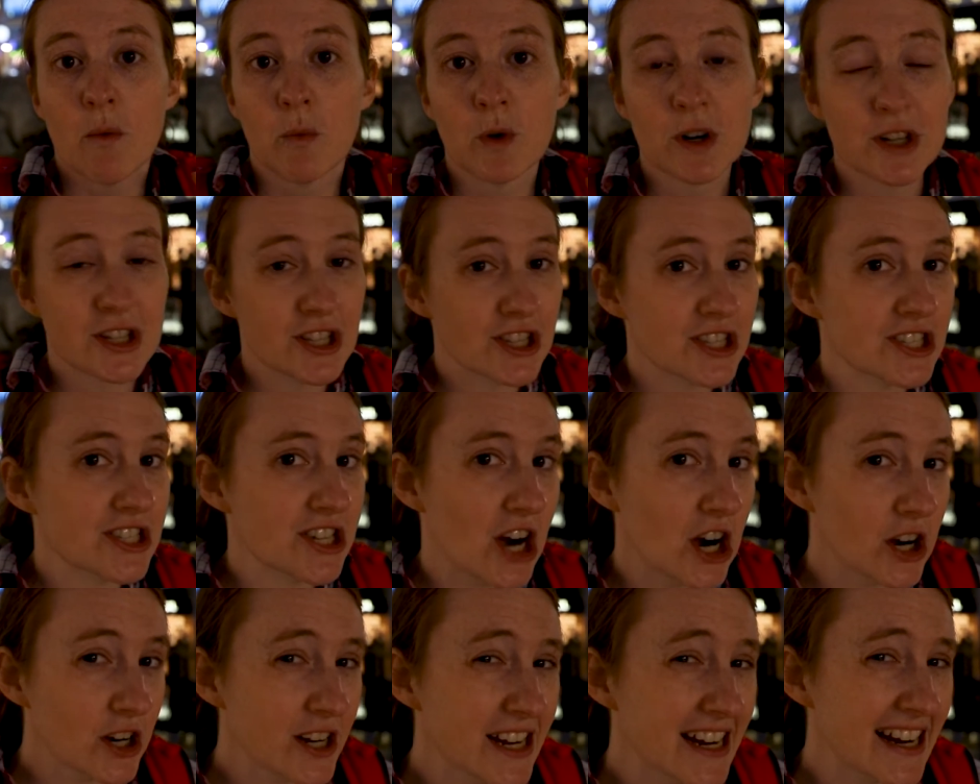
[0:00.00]
We're
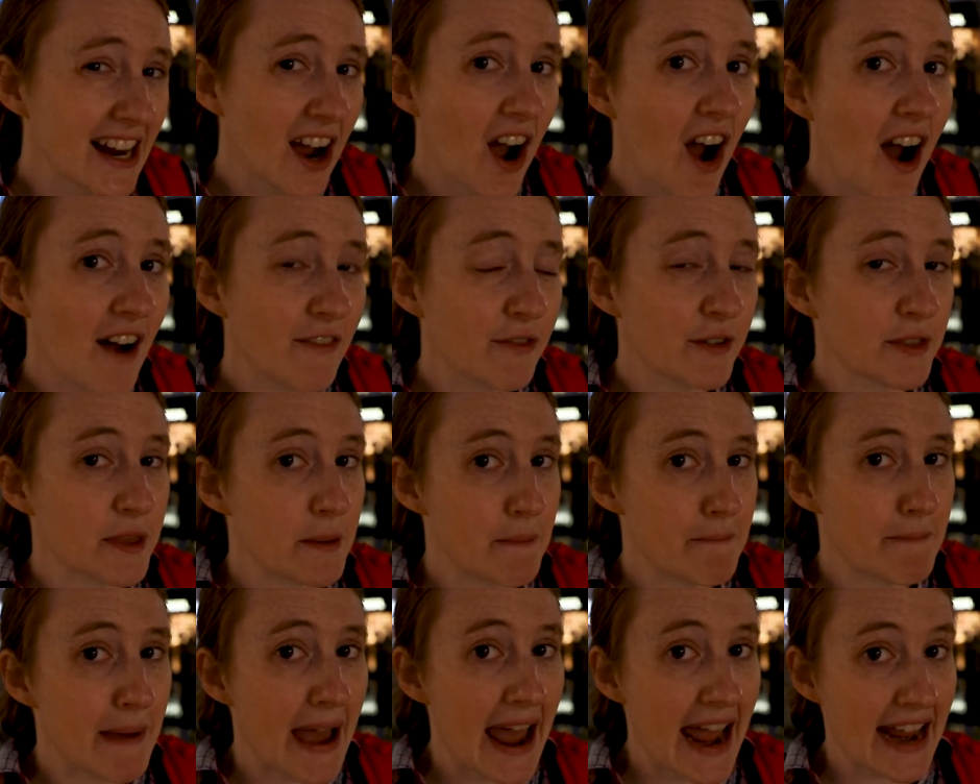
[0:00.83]
starting off with
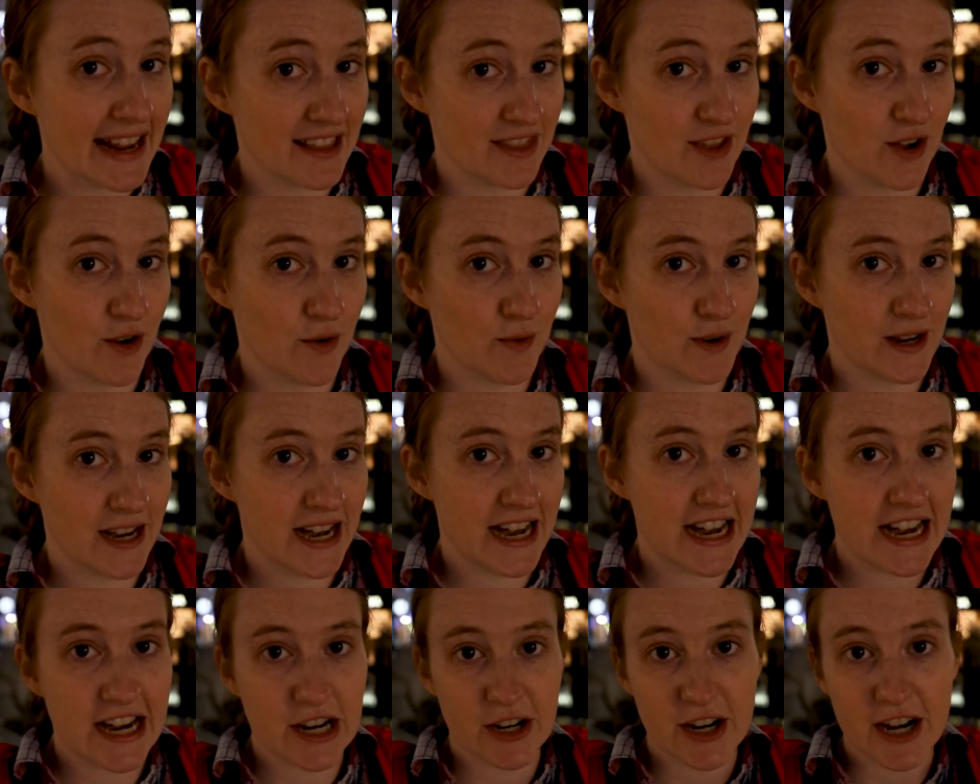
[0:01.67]
a bang though. We're
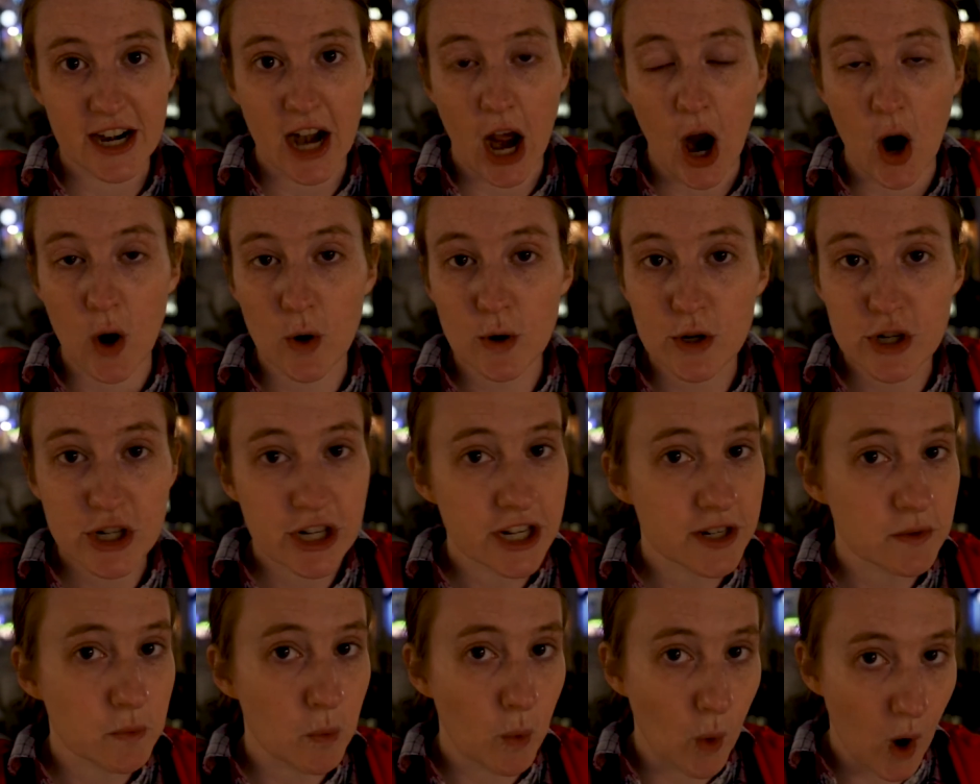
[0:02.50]
here at
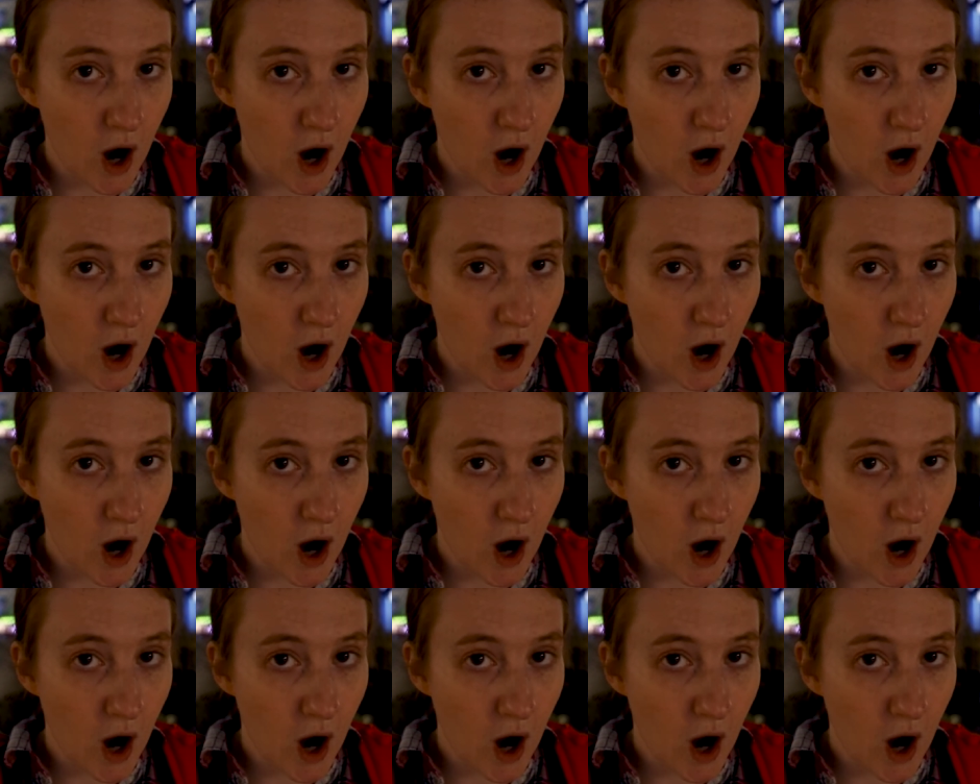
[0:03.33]
Ocean